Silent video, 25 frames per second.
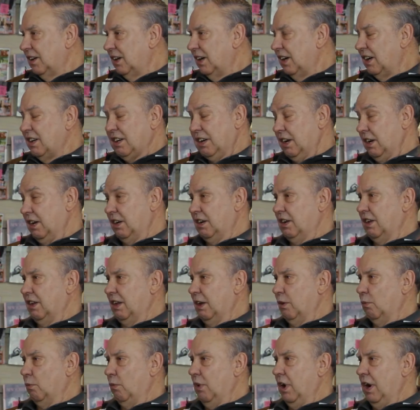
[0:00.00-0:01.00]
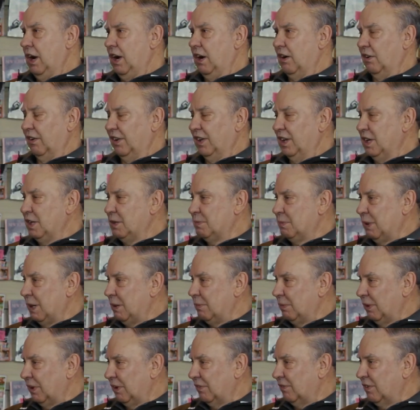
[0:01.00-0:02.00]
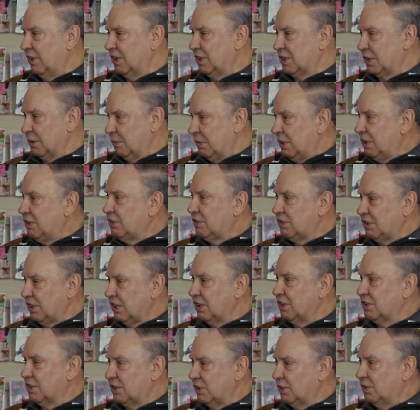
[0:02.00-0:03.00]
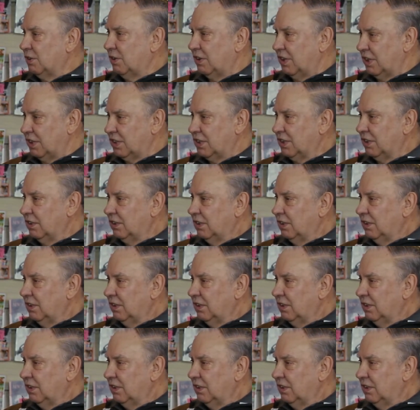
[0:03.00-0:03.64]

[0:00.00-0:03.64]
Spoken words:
And you think, wow, these people have got some interesting stories.